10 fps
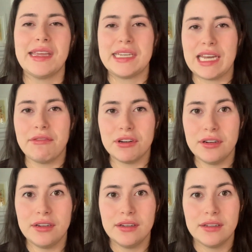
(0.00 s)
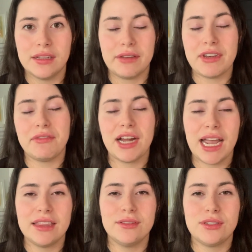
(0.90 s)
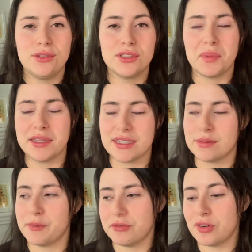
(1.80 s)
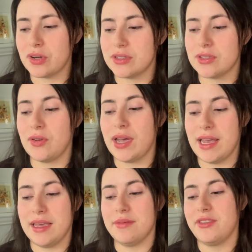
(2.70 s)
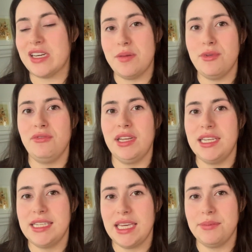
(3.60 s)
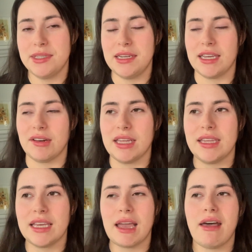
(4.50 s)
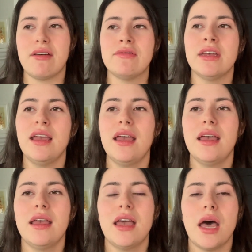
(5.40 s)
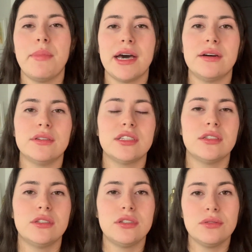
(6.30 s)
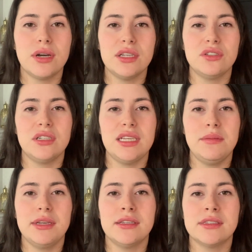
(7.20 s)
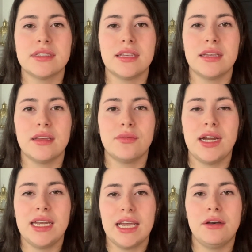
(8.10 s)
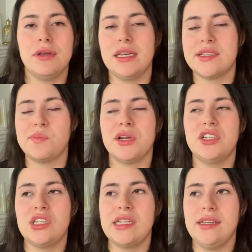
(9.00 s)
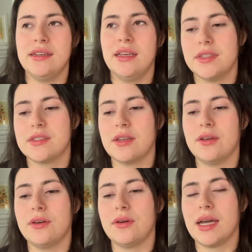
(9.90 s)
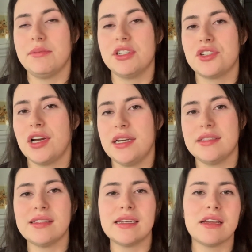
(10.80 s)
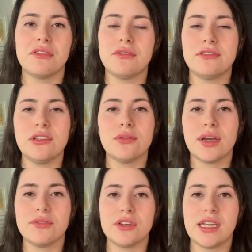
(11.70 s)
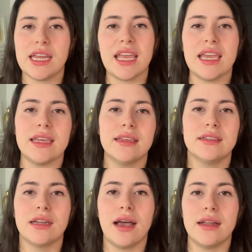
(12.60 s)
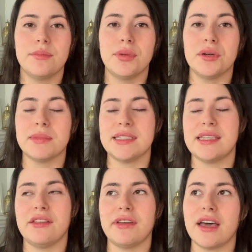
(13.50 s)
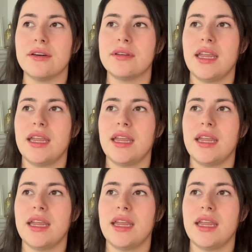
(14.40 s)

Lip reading: I've never had those 2 responses before. So I am very motivated to keep sending out. I think I have about 200 emails right now in a spreadsheet. So I'm just trying to send out a few every day, not burn myself out.